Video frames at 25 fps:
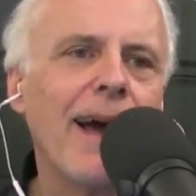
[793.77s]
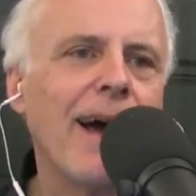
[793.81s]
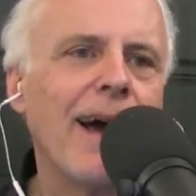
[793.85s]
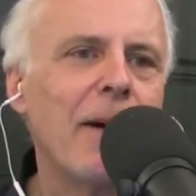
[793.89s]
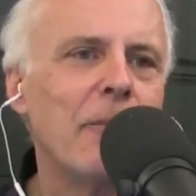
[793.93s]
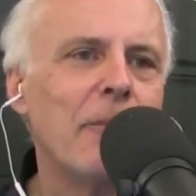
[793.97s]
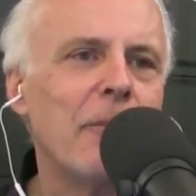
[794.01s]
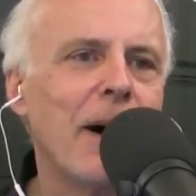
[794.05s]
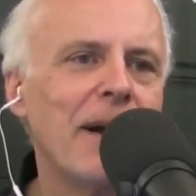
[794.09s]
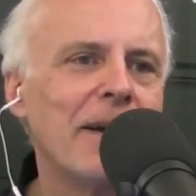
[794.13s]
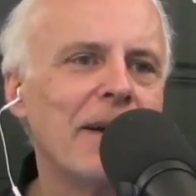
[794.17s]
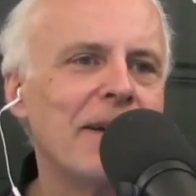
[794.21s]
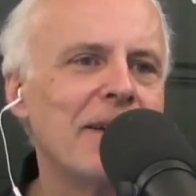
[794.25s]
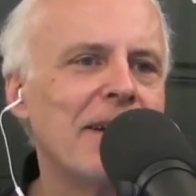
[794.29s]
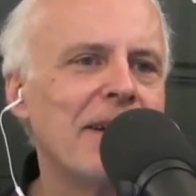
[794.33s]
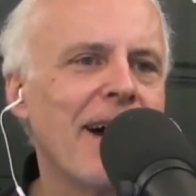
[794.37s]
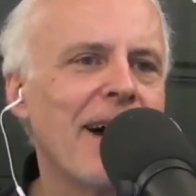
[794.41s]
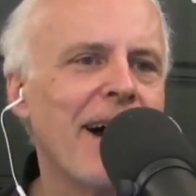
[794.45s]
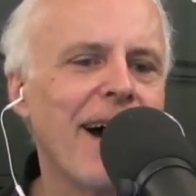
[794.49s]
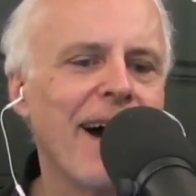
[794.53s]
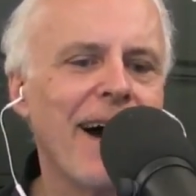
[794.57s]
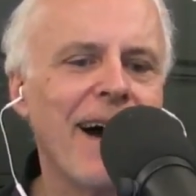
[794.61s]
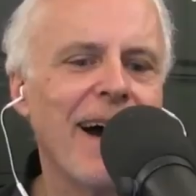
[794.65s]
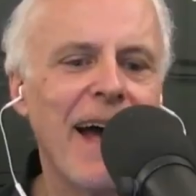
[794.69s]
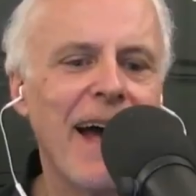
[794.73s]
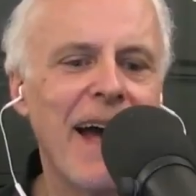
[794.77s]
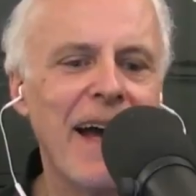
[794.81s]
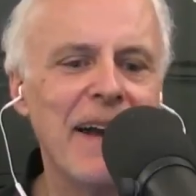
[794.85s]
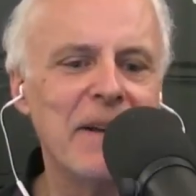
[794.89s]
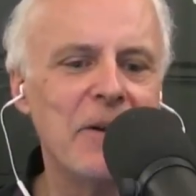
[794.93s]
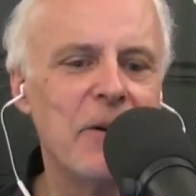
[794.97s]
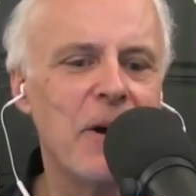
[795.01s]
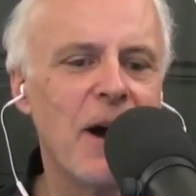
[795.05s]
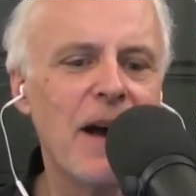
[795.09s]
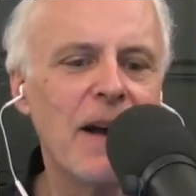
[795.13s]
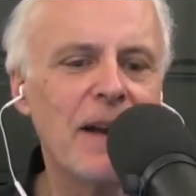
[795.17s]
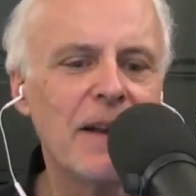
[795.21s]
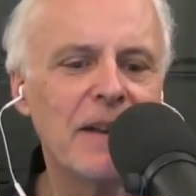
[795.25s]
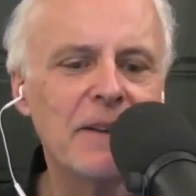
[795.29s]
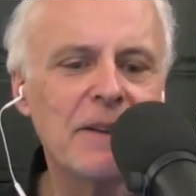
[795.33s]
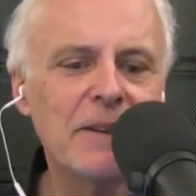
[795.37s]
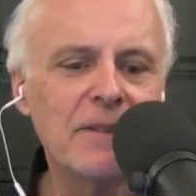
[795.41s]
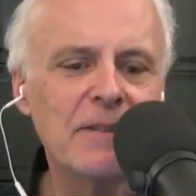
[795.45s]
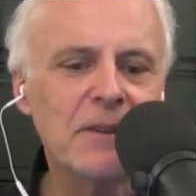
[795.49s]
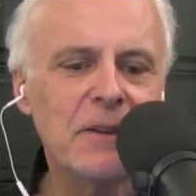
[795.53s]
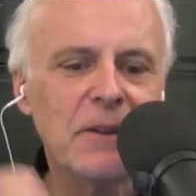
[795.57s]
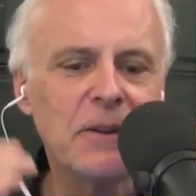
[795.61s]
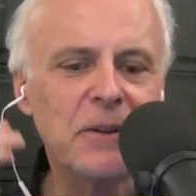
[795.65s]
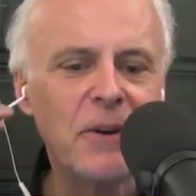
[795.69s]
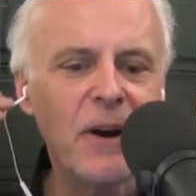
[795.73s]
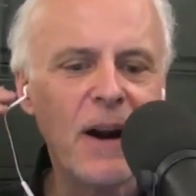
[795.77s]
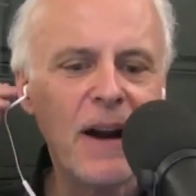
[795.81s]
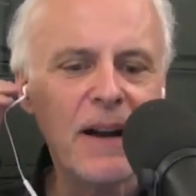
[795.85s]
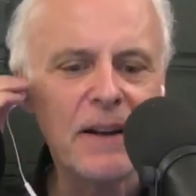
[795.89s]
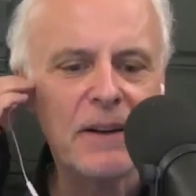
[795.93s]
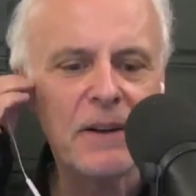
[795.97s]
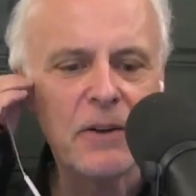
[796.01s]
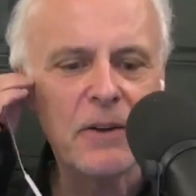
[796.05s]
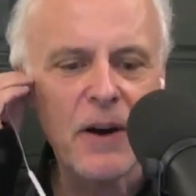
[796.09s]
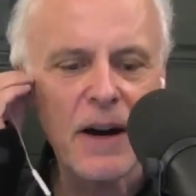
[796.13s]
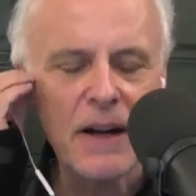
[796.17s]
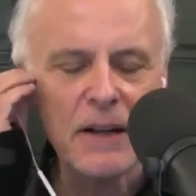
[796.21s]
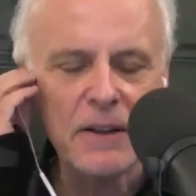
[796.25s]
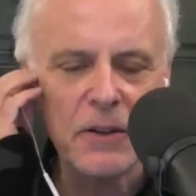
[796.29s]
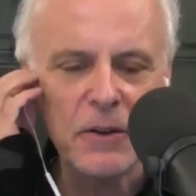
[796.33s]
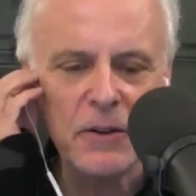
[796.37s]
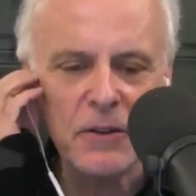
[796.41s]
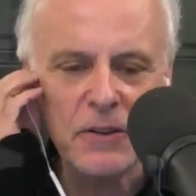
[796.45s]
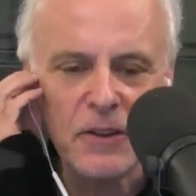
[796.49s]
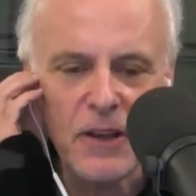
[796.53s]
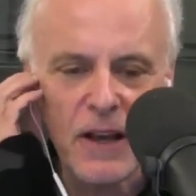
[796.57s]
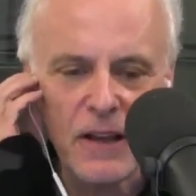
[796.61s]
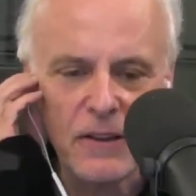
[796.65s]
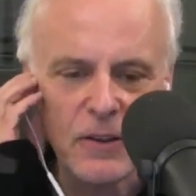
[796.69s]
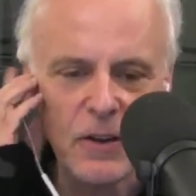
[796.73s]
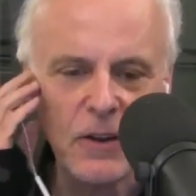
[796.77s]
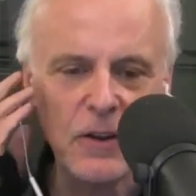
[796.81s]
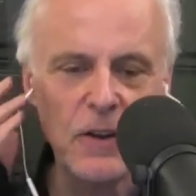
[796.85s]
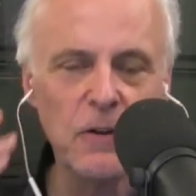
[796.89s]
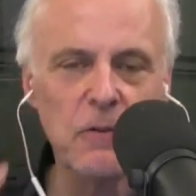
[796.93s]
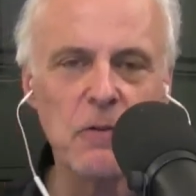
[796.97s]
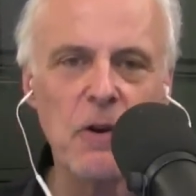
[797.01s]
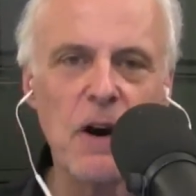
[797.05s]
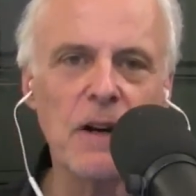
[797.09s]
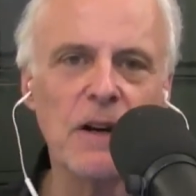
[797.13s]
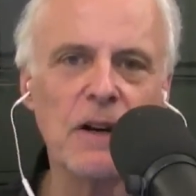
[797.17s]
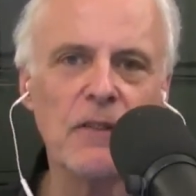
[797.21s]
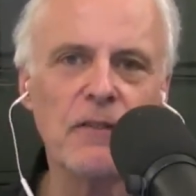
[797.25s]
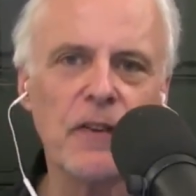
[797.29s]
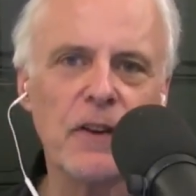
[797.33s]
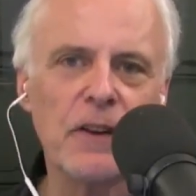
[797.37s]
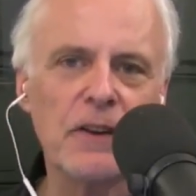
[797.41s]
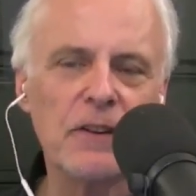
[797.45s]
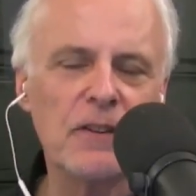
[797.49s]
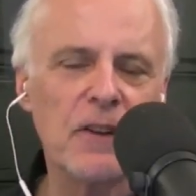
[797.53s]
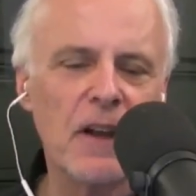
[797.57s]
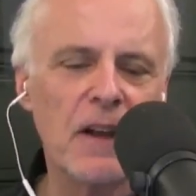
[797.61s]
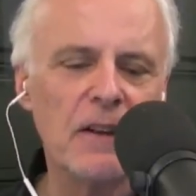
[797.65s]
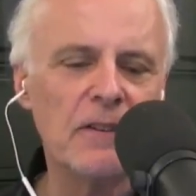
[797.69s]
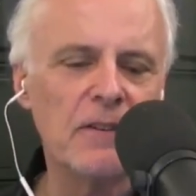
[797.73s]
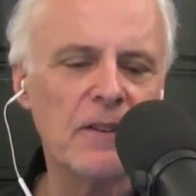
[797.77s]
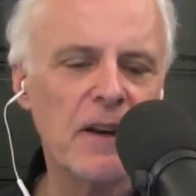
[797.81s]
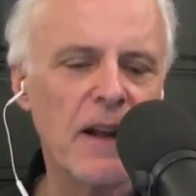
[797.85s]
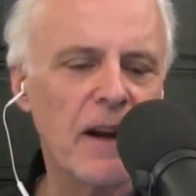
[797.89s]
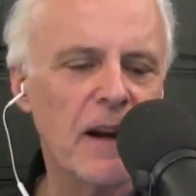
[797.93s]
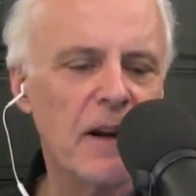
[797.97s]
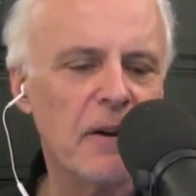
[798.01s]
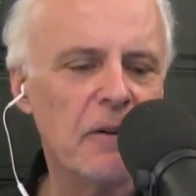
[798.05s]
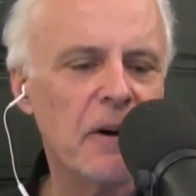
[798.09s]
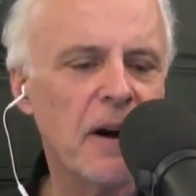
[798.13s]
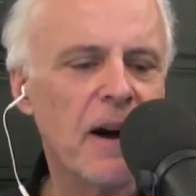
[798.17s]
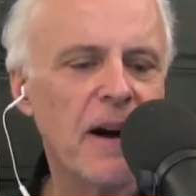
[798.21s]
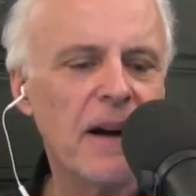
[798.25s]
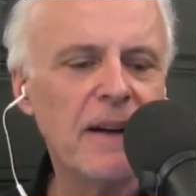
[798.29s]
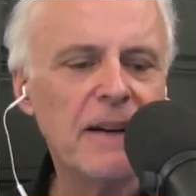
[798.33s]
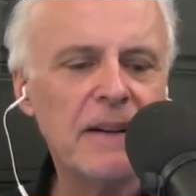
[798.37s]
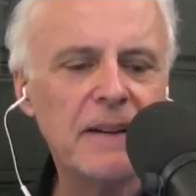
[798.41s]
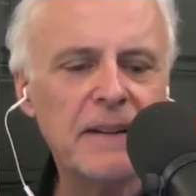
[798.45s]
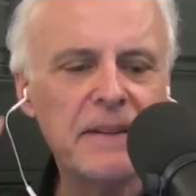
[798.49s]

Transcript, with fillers: But anyway, listen, Greg Doucette, so you're running for the State Senate, right?